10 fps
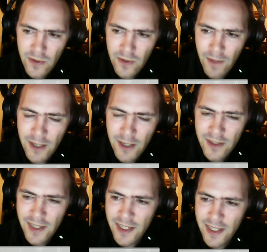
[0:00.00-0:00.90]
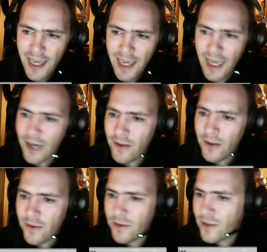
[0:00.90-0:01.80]
Amongst these
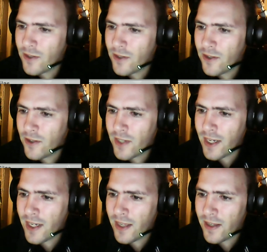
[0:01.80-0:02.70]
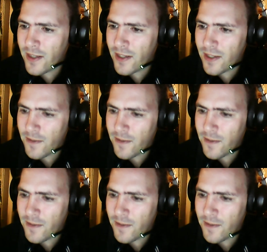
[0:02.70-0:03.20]
candles, you see this